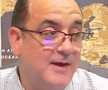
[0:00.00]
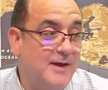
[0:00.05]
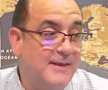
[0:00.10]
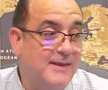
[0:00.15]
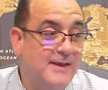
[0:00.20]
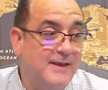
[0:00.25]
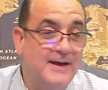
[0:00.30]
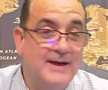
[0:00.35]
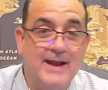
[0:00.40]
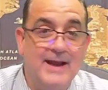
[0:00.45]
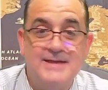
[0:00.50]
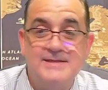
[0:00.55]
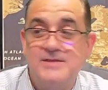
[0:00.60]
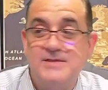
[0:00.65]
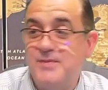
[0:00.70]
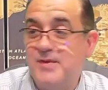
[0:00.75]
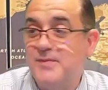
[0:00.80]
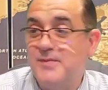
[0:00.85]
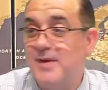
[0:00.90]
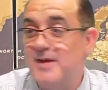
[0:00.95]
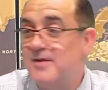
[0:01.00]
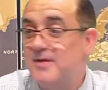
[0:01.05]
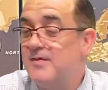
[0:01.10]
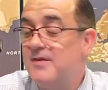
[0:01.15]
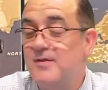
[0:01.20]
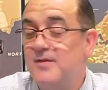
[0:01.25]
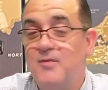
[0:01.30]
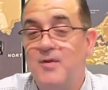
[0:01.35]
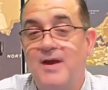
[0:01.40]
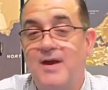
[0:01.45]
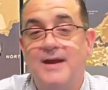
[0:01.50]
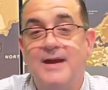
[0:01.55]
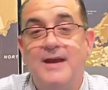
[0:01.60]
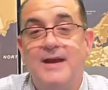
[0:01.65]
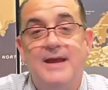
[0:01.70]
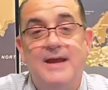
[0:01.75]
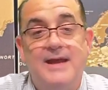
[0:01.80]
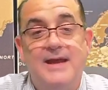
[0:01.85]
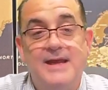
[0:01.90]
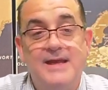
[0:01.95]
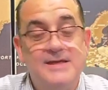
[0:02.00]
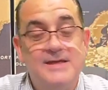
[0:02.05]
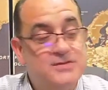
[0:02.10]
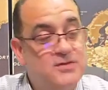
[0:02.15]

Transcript: then it has to be better than what he's